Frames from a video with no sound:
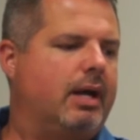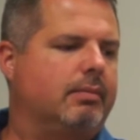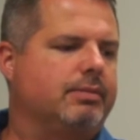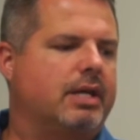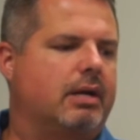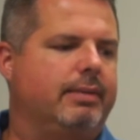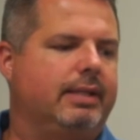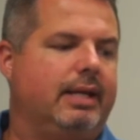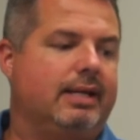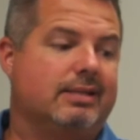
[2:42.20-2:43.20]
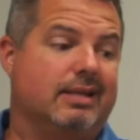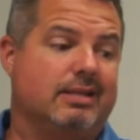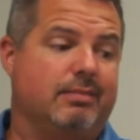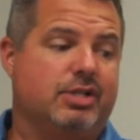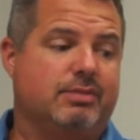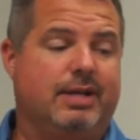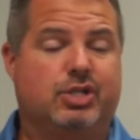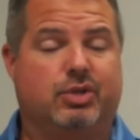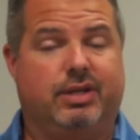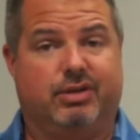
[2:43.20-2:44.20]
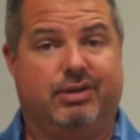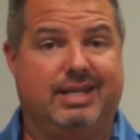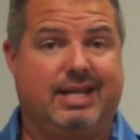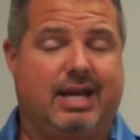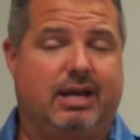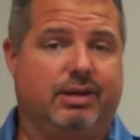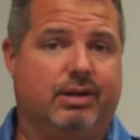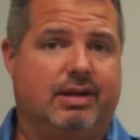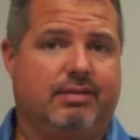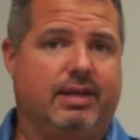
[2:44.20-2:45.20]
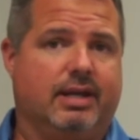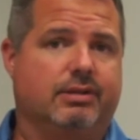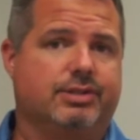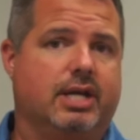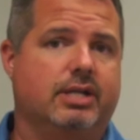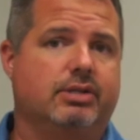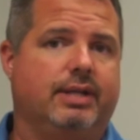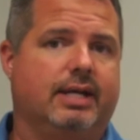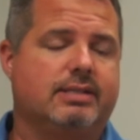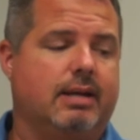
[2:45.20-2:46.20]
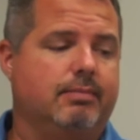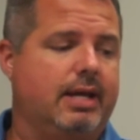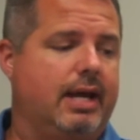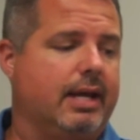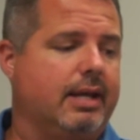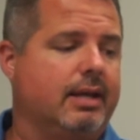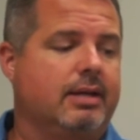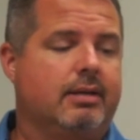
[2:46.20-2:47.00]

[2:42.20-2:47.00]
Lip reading: Settlement dates, like I said, just make sure that you're in town. You don't have anything else scheduled that same day.